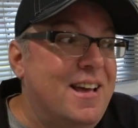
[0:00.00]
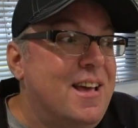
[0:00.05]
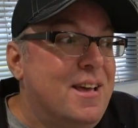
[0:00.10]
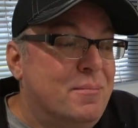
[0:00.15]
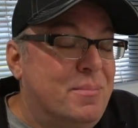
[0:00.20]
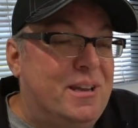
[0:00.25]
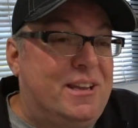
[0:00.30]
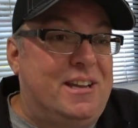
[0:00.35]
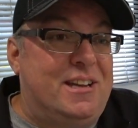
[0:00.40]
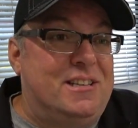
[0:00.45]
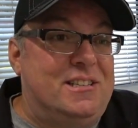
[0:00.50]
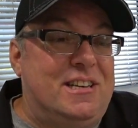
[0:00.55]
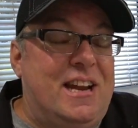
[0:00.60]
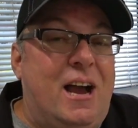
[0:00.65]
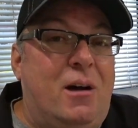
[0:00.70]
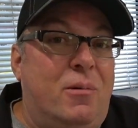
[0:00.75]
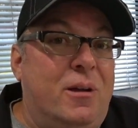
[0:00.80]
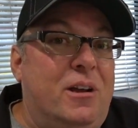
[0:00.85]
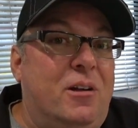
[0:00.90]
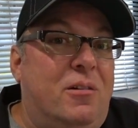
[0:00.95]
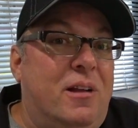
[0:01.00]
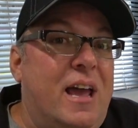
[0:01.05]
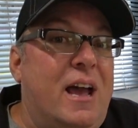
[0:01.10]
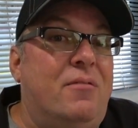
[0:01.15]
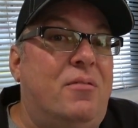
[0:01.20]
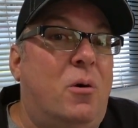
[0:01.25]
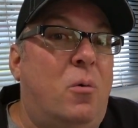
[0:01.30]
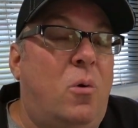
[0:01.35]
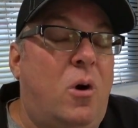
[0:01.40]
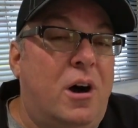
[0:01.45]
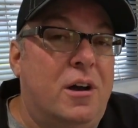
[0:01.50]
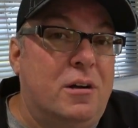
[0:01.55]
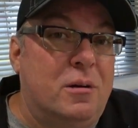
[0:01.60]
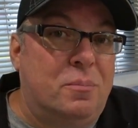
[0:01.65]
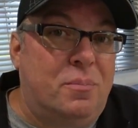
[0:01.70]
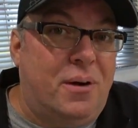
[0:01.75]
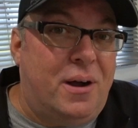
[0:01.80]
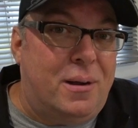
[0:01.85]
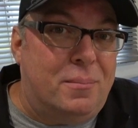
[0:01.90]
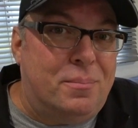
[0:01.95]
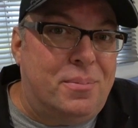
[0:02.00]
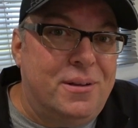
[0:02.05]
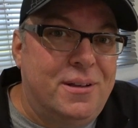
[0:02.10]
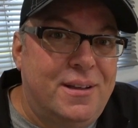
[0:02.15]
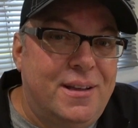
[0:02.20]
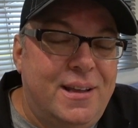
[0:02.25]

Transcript: because now we don't have a water pump.